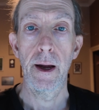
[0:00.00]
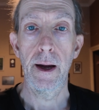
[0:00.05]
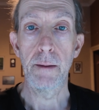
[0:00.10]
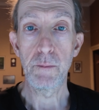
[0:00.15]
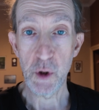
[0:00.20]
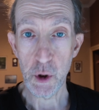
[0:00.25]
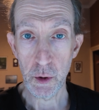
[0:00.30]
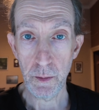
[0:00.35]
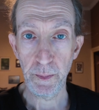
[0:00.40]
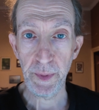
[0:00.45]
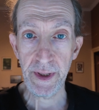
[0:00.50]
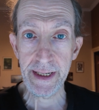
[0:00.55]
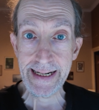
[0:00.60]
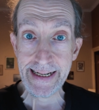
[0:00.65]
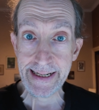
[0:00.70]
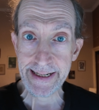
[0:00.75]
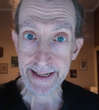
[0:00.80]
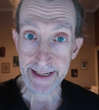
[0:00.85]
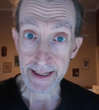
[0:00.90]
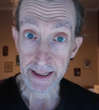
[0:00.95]
I'm jumping
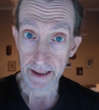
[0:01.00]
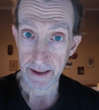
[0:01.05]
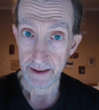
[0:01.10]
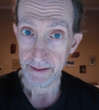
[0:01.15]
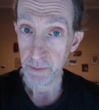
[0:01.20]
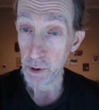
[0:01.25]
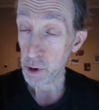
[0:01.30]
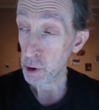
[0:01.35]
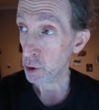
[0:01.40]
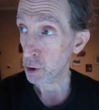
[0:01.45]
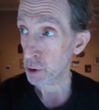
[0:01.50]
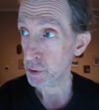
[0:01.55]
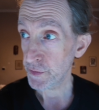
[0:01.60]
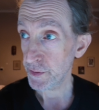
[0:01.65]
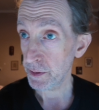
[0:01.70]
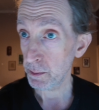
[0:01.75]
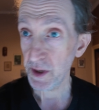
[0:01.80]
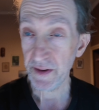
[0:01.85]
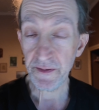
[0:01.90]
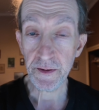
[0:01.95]
in here, George
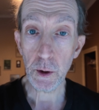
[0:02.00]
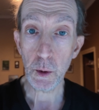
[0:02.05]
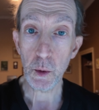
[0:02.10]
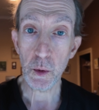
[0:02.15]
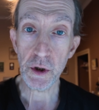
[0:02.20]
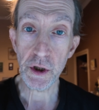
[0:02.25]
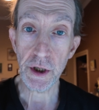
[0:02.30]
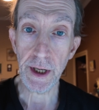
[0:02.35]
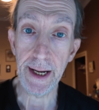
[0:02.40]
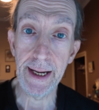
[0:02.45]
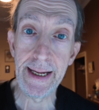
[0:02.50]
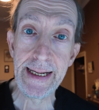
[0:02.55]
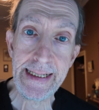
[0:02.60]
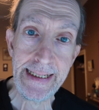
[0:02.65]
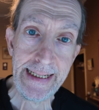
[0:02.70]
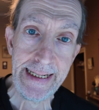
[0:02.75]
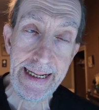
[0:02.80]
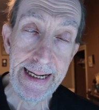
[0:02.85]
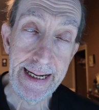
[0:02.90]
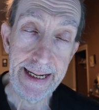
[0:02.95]
from the future.
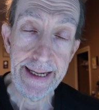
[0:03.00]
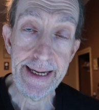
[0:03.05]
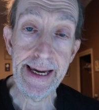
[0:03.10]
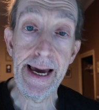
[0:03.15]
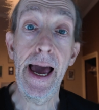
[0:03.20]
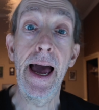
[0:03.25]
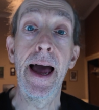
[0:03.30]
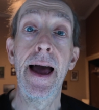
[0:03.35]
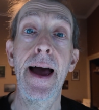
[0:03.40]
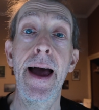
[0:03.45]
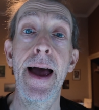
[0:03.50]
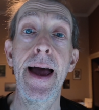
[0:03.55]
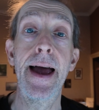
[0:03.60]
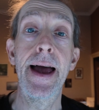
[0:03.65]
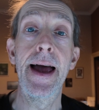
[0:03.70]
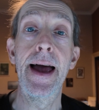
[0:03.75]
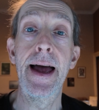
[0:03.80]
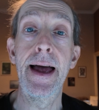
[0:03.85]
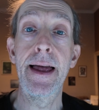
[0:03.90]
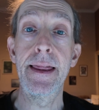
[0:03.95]

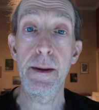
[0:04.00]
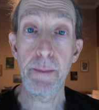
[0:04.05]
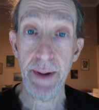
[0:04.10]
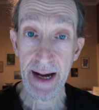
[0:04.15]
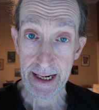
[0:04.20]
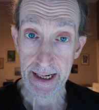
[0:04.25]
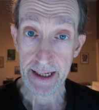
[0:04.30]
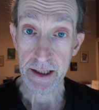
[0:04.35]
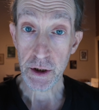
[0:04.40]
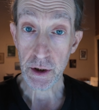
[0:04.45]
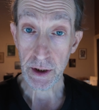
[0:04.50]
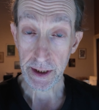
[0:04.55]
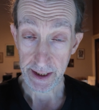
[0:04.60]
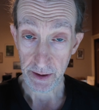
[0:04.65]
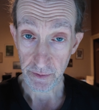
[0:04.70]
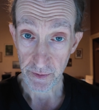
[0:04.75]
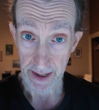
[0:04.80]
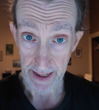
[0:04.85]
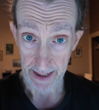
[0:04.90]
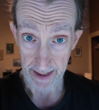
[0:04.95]
Yeah, the bag actually
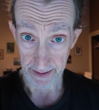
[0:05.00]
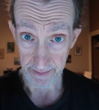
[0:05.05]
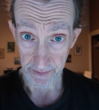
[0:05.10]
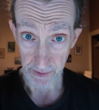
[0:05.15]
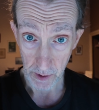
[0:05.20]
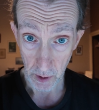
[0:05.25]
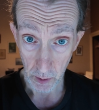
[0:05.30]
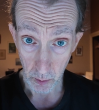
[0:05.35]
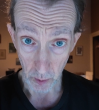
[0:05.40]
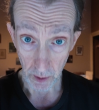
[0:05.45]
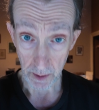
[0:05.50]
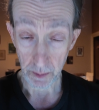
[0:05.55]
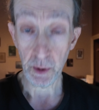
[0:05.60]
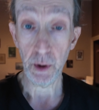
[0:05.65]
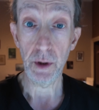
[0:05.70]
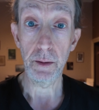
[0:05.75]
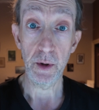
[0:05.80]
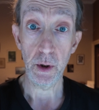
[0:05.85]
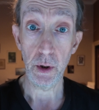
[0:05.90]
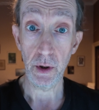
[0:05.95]
arrived, what you
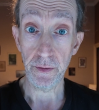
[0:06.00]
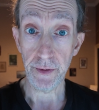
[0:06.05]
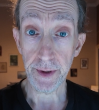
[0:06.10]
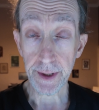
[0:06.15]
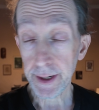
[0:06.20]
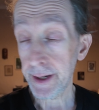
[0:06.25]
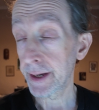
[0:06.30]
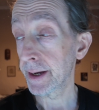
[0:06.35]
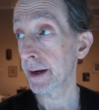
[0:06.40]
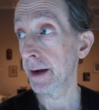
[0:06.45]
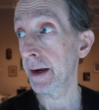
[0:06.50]
put the motor in.